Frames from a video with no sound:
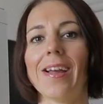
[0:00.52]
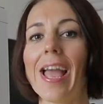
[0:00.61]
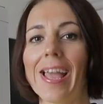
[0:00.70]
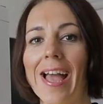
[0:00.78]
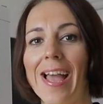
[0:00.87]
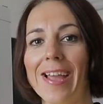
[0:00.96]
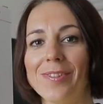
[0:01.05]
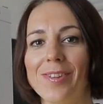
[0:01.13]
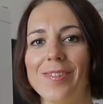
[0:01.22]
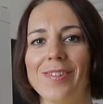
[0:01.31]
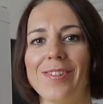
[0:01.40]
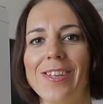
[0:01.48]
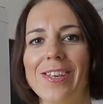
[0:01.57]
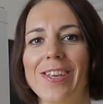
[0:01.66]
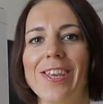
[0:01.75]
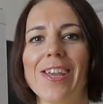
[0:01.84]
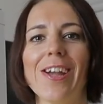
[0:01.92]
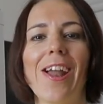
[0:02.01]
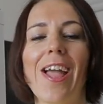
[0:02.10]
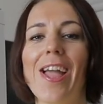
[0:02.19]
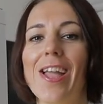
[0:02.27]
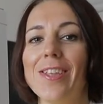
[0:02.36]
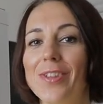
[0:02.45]
Hi guys, it's Didi here
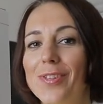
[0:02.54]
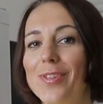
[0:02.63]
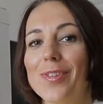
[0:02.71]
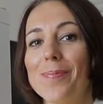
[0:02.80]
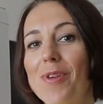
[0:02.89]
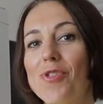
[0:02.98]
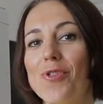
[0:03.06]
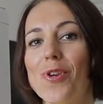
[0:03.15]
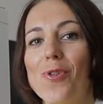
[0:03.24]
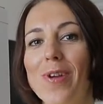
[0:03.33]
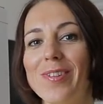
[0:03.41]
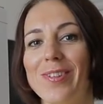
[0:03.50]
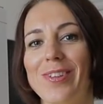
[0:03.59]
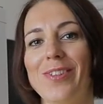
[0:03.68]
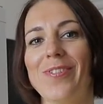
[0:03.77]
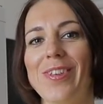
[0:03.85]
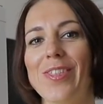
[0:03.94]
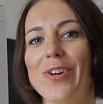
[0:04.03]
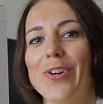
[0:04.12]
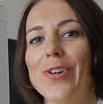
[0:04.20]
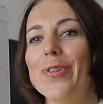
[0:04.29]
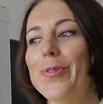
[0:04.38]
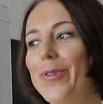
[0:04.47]
and this is a much requested
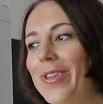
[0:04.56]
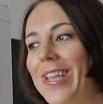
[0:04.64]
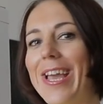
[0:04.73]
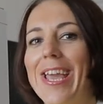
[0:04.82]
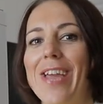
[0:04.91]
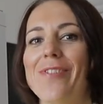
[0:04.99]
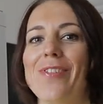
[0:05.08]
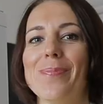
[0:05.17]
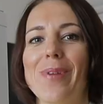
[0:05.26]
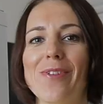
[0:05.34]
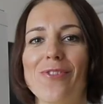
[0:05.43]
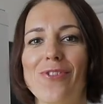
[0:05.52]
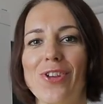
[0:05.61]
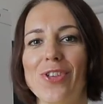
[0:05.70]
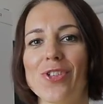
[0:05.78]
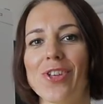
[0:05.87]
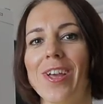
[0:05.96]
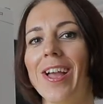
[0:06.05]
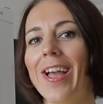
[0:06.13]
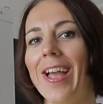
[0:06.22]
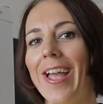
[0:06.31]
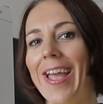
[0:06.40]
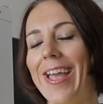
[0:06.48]
video what I have in my fridge.
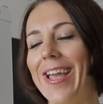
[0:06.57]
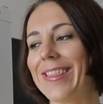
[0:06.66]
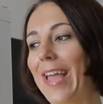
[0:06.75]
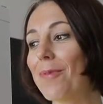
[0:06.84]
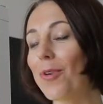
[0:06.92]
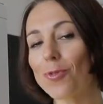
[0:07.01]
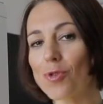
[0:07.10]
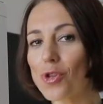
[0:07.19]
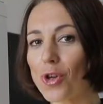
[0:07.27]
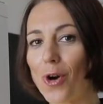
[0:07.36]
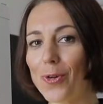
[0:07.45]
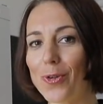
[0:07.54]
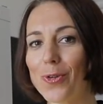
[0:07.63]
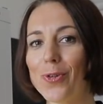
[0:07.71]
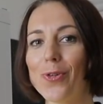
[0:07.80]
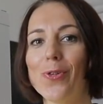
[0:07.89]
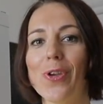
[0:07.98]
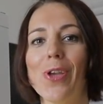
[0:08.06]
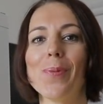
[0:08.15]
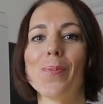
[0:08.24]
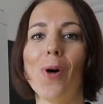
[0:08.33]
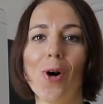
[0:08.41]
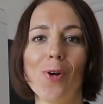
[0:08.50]
And I'm going to show you, we
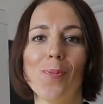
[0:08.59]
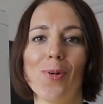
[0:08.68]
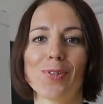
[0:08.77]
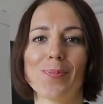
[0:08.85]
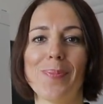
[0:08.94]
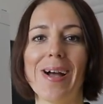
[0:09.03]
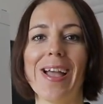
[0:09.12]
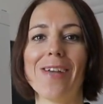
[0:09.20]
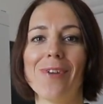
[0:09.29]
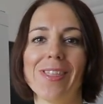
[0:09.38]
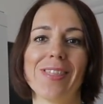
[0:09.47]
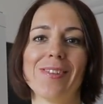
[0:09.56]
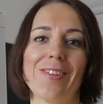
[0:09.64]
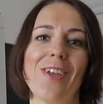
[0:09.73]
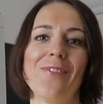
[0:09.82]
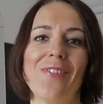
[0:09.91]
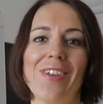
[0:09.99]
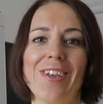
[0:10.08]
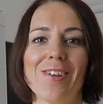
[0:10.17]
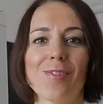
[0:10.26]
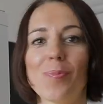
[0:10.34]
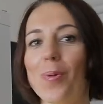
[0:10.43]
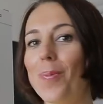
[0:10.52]
almost buy one of the same
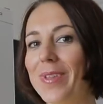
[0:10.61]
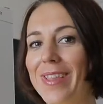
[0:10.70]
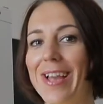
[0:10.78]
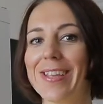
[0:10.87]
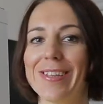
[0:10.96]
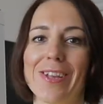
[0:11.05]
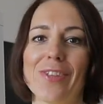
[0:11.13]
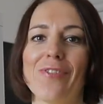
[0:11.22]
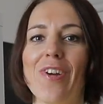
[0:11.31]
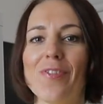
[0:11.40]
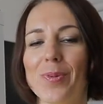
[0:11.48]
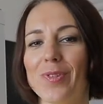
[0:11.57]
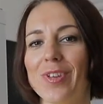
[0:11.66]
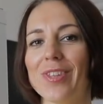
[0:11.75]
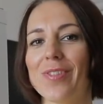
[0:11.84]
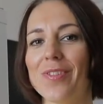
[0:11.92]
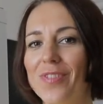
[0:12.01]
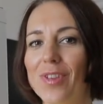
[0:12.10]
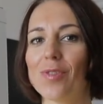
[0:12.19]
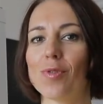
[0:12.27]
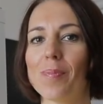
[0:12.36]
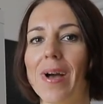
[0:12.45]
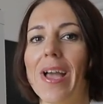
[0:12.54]
things, probably 90-95% of the
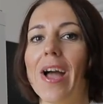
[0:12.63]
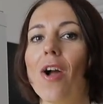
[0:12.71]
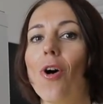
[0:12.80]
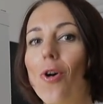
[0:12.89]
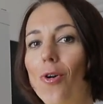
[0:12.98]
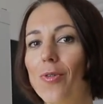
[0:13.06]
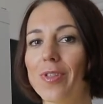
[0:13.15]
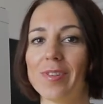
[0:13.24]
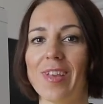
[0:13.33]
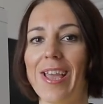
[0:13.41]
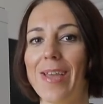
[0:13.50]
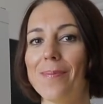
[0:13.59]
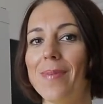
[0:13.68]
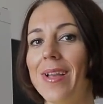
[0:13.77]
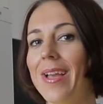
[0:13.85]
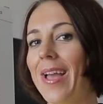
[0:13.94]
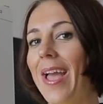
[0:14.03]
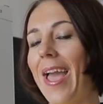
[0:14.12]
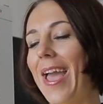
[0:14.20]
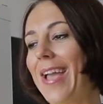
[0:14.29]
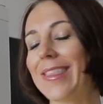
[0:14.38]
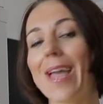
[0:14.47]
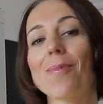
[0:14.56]
things we buy are all the same.
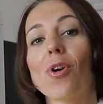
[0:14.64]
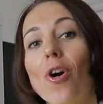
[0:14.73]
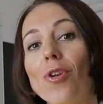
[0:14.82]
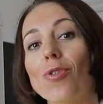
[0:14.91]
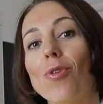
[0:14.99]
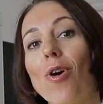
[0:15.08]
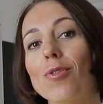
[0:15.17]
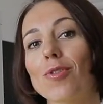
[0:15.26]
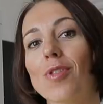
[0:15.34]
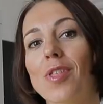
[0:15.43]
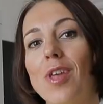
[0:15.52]
And I'm going to also